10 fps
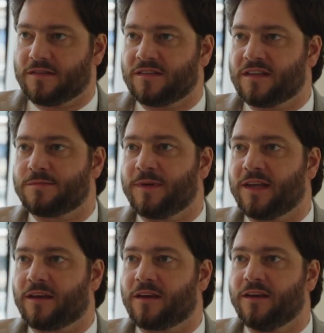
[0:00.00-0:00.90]
Let's
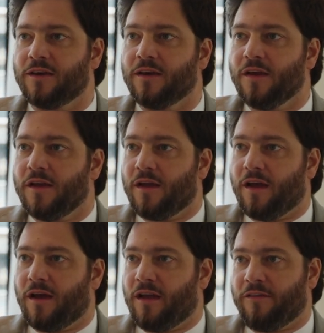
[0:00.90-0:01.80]
make it clear.
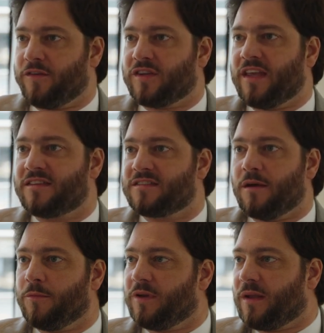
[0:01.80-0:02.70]
If you take
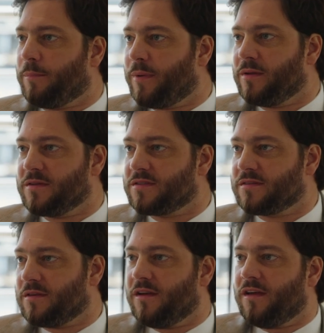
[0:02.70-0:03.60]
someone that
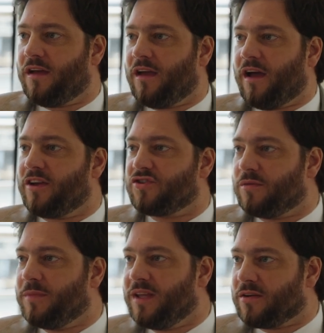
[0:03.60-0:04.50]
builds
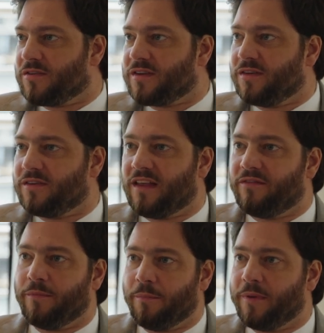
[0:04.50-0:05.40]
100 meters and you tell
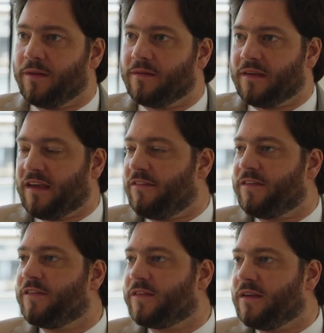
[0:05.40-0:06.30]
them build a
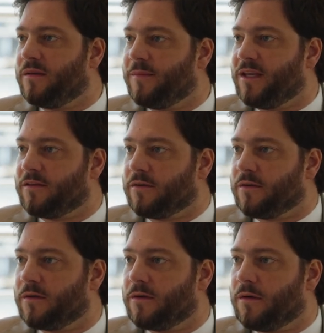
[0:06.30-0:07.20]
15
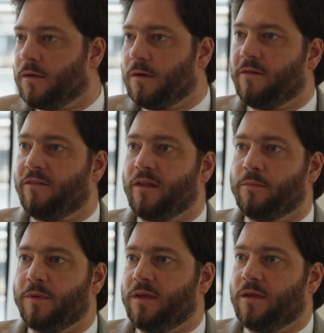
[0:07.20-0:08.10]
meter, they'll
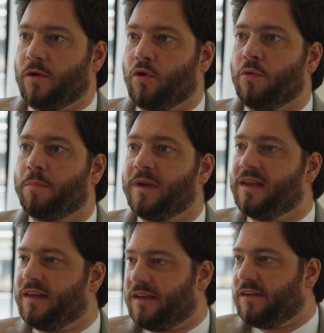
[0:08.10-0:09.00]
be
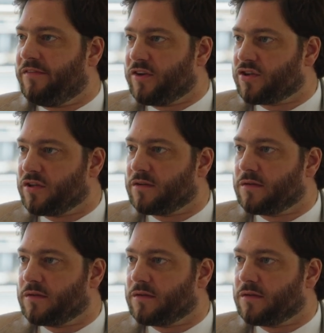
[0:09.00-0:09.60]
completely inefficient.